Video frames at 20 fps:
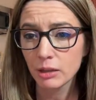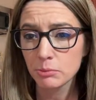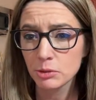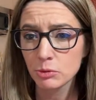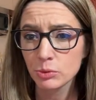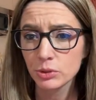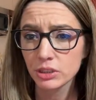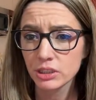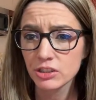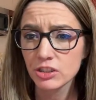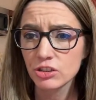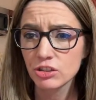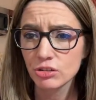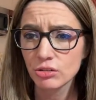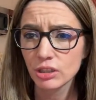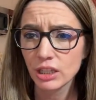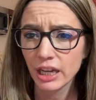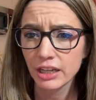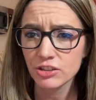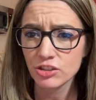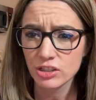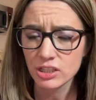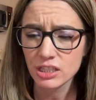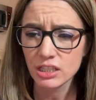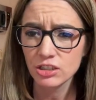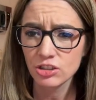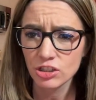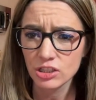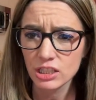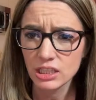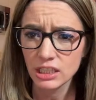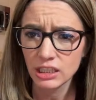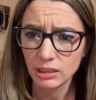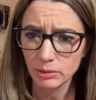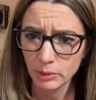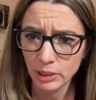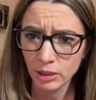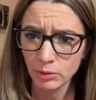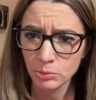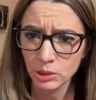I'd be willing to do that. Just
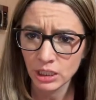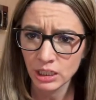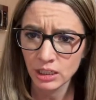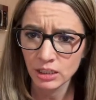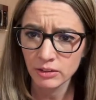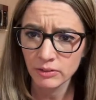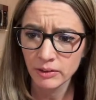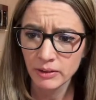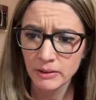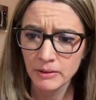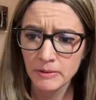email me,